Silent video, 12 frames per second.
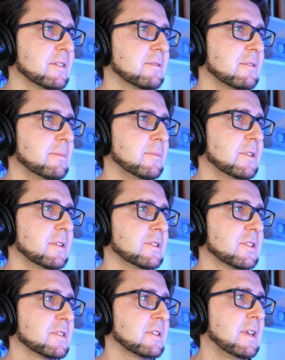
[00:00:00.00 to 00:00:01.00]
So I'm going to
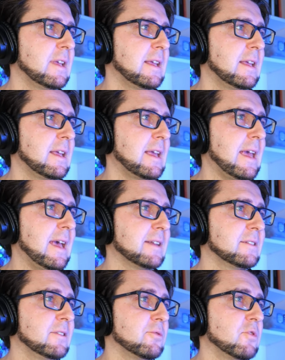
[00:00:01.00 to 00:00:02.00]
just add
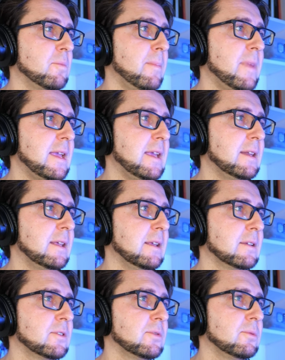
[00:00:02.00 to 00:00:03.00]
the remaining
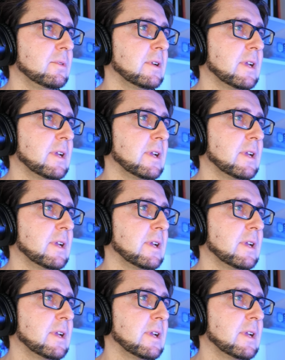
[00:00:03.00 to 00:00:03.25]
two